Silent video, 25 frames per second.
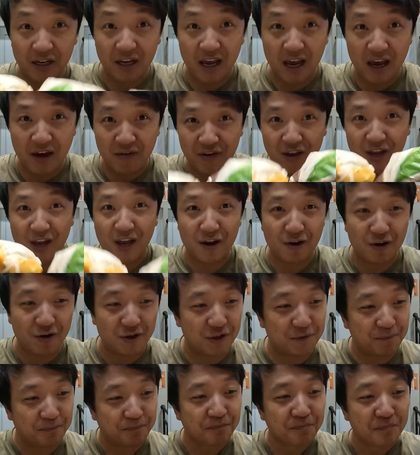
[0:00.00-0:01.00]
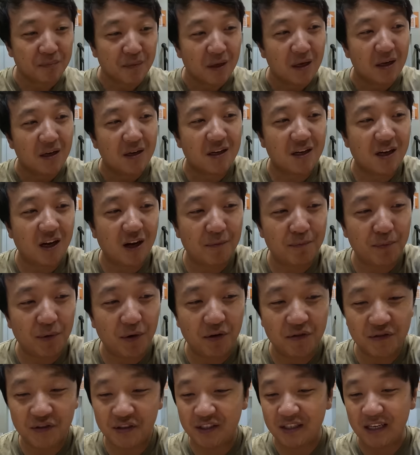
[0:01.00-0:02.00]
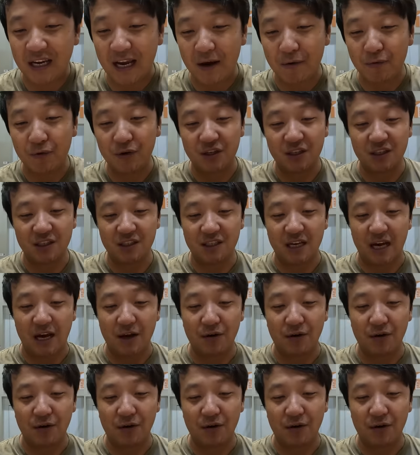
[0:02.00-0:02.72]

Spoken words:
the heavy hitters. couple of sandwiches